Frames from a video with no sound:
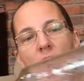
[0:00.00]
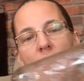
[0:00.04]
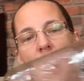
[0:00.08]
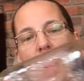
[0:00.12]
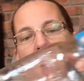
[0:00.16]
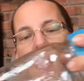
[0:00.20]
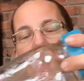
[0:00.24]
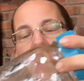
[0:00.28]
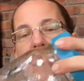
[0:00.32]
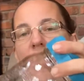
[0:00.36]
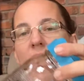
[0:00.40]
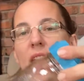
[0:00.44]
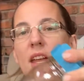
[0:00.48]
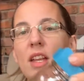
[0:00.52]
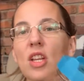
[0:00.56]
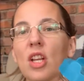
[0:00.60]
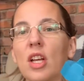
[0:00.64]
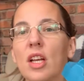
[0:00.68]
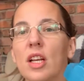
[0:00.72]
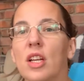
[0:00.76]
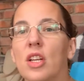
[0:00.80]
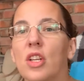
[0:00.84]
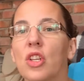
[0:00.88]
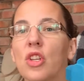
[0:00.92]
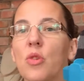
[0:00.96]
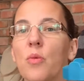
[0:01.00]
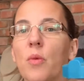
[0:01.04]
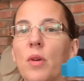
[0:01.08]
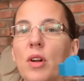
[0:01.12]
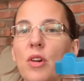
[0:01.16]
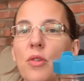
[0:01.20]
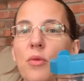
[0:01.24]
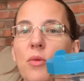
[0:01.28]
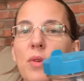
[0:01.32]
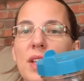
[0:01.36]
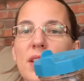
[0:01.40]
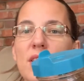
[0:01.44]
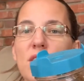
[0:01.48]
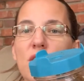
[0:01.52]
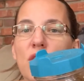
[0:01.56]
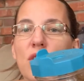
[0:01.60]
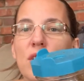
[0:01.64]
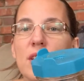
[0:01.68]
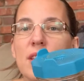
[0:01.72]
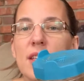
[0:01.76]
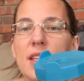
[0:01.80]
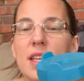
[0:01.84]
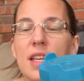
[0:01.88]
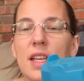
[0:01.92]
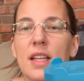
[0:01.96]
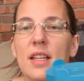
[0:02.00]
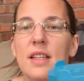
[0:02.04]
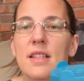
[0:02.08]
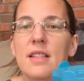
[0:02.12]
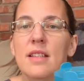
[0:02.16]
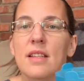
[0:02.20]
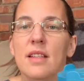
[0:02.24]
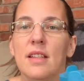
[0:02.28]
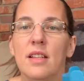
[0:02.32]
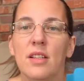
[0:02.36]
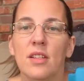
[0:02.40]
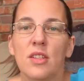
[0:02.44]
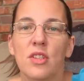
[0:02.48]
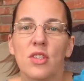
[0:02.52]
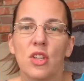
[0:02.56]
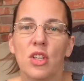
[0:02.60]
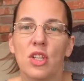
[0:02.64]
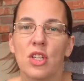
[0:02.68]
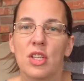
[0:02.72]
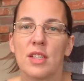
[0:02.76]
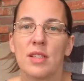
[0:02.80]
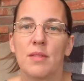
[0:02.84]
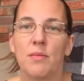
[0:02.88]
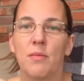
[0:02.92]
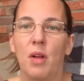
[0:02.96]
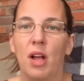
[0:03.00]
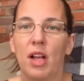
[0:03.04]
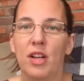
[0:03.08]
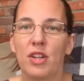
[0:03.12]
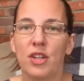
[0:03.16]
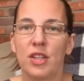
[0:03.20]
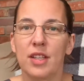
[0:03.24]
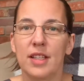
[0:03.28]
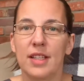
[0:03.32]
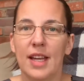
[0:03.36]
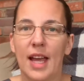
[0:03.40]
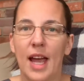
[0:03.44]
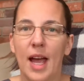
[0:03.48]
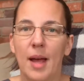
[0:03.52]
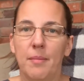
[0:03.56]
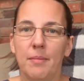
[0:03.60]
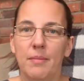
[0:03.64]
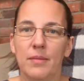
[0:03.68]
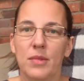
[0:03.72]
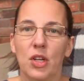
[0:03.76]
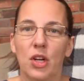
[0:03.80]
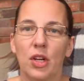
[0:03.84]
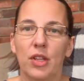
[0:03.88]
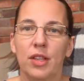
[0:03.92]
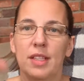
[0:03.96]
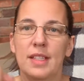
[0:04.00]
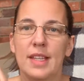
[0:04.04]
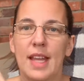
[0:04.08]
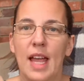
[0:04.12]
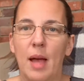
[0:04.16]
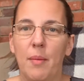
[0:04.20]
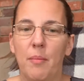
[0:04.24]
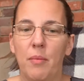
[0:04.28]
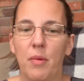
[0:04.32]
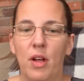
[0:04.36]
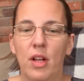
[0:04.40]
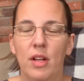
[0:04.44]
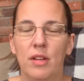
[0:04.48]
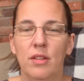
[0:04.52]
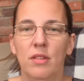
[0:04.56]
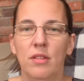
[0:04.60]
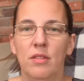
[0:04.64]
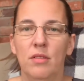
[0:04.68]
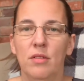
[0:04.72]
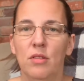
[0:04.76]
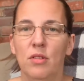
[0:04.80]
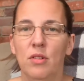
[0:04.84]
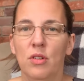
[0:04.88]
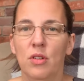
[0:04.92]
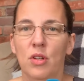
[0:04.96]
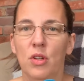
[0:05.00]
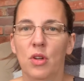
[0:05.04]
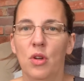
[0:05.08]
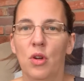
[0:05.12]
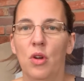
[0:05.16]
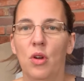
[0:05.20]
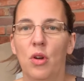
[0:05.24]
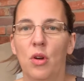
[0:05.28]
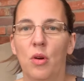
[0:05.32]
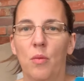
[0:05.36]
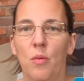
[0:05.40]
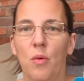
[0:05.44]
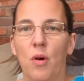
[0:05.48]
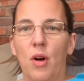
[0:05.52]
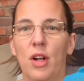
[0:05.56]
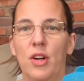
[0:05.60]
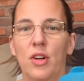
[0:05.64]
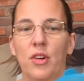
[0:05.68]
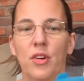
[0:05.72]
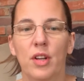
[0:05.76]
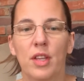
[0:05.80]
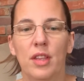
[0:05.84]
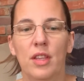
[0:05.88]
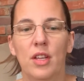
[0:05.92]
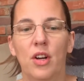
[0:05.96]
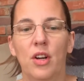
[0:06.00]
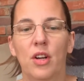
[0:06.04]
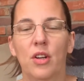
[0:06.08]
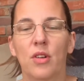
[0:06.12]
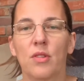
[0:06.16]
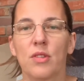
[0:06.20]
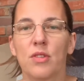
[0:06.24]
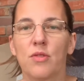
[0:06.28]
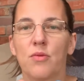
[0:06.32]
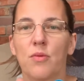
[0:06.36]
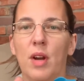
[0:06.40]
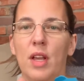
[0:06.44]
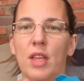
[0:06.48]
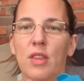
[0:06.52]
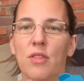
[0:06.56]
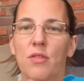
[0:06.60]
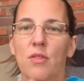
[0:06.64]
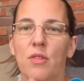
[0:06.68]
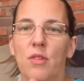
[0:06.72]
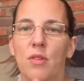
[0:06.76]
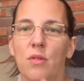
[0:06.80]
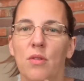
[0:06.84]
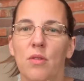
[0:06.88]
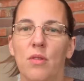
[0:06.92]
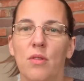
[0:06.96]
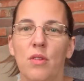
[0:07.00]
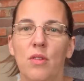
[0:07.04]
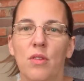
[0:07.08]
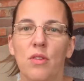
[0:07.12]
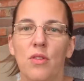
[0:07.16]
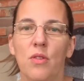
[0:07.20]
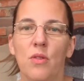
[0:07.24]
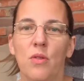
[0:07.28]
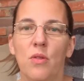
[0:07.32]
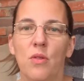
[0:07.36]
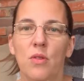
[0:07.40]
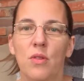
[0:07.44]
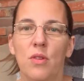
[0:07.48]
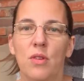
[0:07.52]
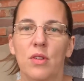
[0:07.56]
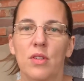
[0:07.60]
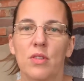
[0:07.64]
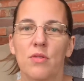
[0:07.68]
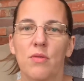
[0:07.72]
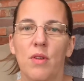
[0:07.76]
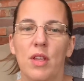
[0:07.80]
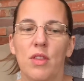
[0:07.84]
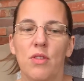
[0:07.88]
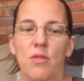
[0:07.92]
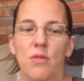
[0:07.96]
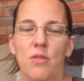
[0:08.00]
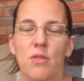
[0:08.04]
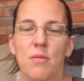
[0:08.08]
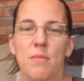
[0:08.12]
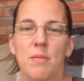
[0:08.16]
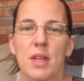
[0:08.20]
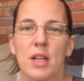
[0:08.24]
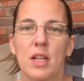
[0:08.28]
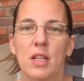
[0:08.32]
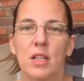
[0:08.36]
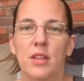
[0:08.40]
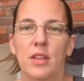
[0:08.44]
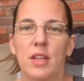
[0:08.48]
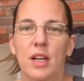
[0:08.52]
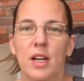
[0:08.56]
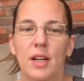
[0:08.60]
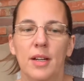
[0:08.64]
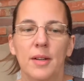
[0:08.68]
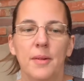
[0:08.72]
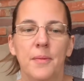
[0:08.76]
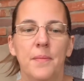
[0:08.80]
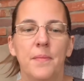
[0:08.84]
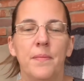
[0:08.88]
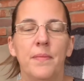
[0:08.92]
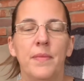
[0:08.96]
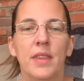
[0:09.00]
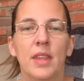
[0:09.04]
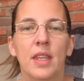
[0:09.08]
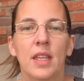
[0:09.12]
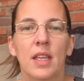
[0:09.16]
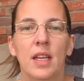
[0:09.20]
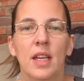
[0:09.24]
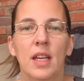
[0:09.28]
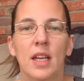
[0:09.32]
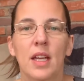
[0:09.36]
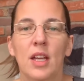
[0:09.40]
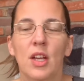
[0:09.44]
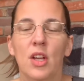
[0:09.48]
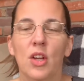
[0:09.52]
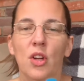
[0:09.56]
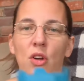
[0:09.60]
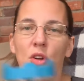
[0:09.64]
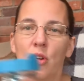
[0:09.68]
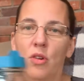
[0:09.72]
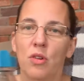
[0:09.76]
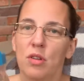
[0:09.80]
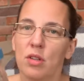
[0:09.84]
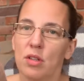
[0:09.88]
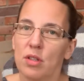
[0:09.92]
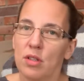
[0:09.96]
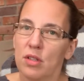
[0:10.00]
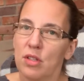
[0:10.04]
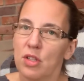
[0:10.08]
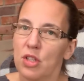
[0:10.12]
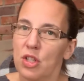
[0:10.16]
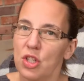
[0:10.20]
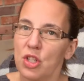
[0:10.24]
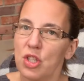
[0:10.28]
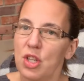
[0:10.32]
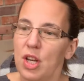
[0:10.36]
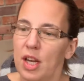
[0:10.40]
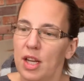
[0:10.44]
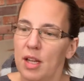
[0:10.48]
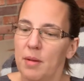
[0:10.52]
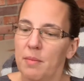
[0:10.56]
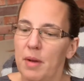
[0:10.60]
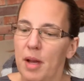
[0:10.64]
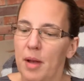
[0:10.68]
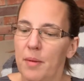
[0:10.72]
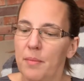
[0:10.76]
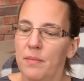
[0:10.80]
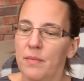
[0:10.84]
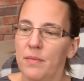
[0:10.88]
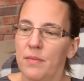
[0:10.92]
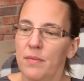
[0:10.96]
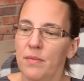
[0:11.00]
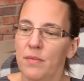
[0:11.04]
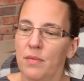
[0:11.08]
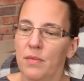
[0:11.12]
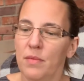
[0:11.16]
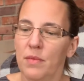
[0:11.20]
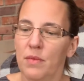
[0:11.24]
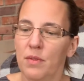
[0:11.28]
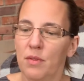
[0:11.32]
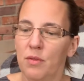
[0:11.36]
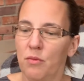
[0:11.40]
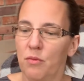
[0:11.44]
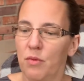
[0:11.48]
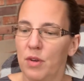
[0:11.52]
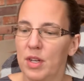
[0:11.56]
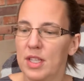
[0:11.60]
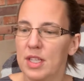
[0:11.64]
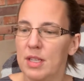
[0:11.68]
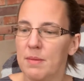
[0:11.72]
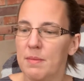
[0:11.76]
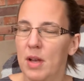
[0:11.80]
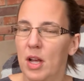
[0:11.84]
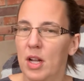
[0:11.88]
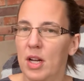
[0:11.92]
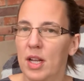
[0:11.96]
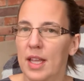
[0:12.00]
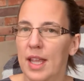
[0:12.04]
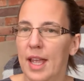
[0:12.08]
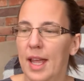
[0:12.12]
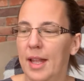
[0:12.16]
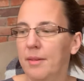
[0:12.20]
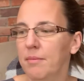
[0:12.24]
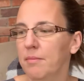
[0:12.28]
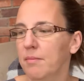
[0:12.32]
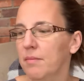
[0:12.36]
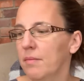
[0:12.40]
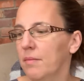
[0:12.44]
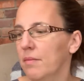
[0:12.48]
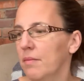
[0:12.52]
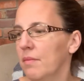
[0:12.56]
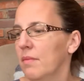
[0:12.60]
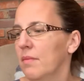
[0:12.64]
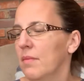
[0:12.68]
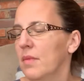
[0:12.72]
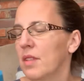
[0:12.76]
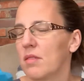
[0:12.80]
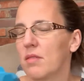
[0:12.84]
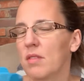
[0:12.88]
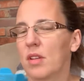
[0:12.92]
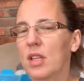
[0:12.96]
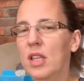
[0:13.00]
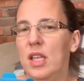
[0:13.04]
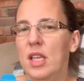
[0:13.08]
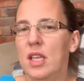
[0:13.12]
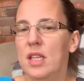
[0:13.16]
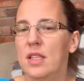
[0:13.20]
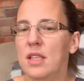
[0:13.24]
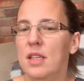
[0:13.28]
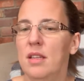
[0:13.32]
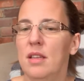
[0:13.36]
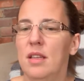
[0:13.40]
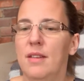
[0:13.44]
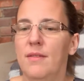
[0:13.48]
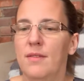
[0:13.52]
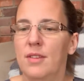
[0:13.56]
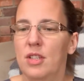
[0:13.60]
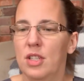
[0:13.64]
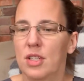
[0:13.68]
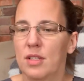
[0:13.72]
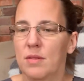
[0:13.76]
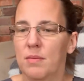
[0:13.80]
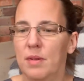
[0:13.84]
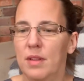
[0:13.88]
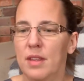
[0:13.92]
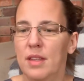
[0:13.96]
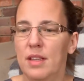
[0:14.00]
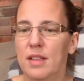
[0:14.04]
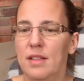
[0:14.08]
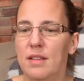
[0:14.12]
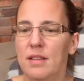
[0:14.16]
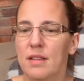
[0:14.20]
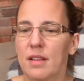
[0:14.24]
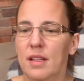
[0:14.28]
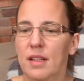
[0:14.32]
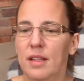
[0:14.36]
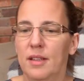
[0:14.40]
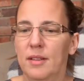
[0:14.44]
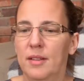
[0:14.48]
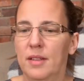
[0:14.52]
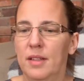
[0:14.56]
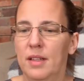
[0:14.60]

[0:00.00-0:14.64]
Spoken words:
And then you want to rinse your seeds. So you just, under the tap, turn the tap on, water in there. It goes right through the holes, right through the middle there. Shake them up, rinse them out again. It's really easy, even just with this. Like,